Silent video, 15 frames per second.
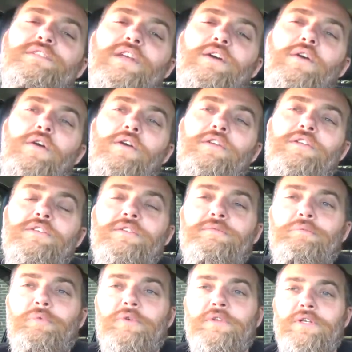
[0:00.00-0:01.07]
not hard to
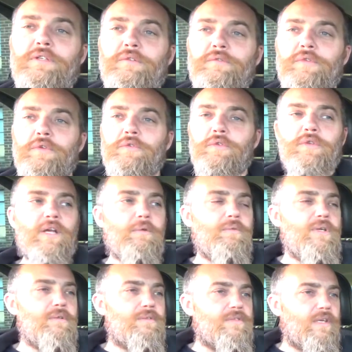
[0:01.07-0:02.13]
predict the future. Like
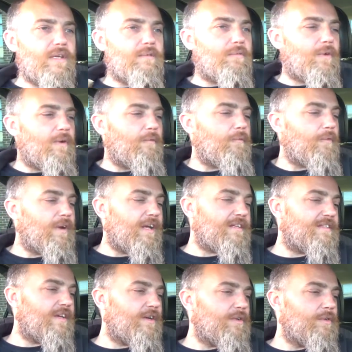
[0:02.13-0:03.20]
we said, what I
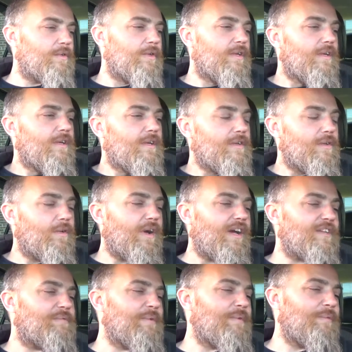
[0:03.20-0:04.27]
tell you, mm. you
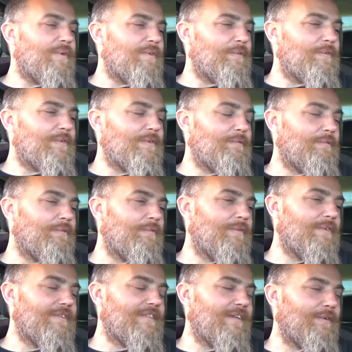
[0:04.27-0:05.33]
asked me when when
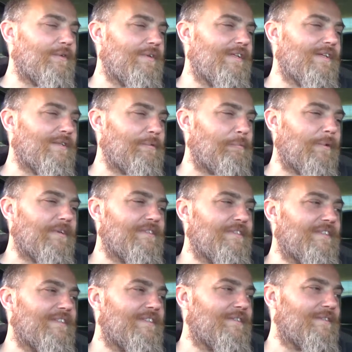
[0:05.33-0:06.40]
when is they gonna elect the
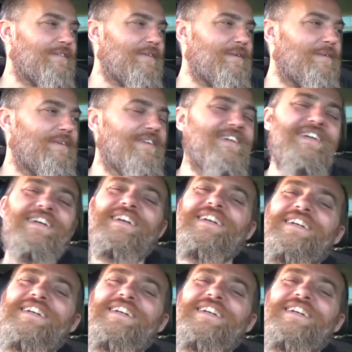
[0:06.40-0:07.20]
president or something. Yeah.